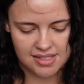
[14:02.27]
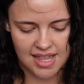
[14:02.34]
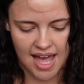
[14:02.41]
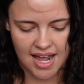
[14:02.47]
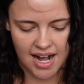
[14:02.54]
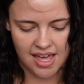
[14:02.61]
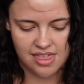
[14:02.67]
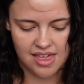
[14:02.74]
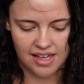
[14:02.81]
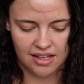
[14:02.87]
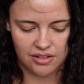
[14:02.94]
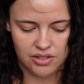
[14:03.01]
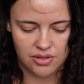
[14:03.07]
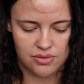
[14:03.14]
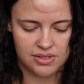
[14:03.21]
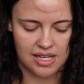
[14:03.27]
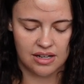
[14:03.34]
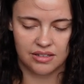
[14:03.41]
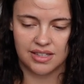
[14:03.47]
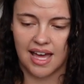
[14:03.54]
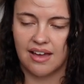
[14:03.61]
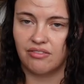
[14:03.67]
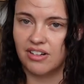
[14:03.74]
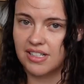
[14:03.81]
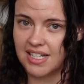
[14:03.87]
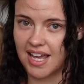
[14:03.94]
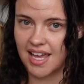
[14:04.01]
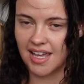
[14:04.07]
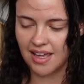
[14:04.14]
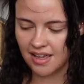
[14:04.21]
that I think I'll use like on the
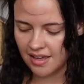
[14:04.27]
everyday,